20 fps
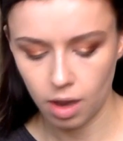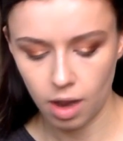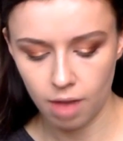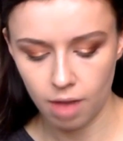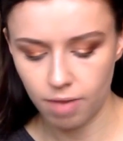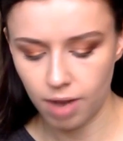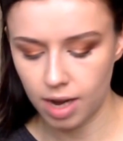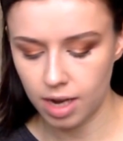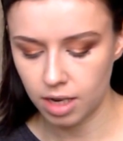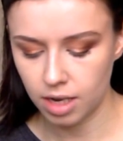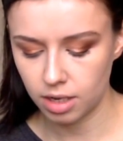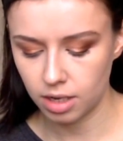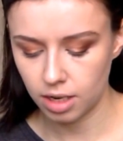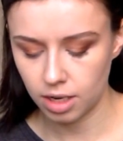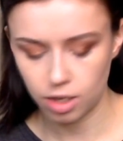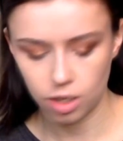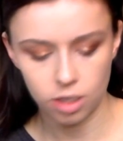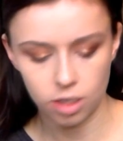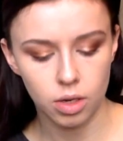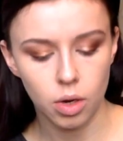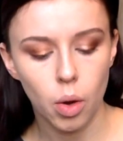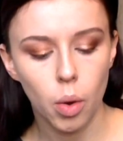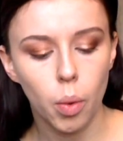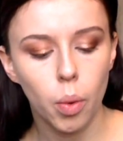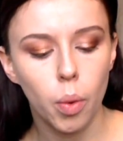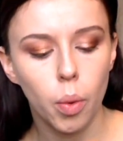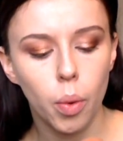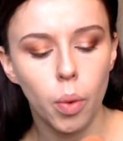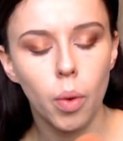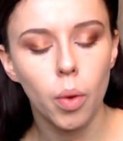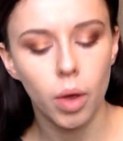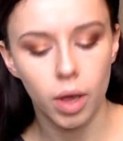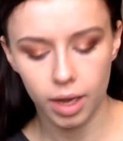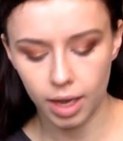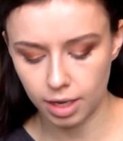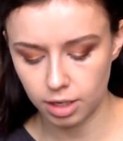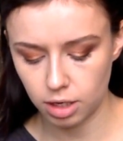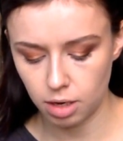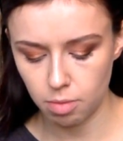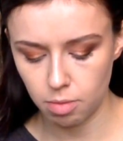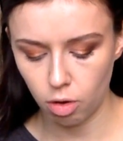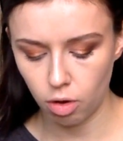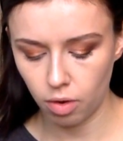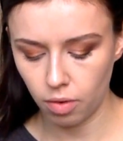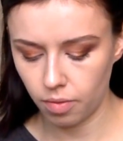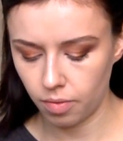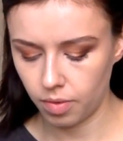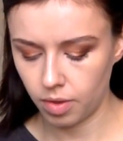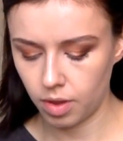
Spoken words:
I find it just gets you more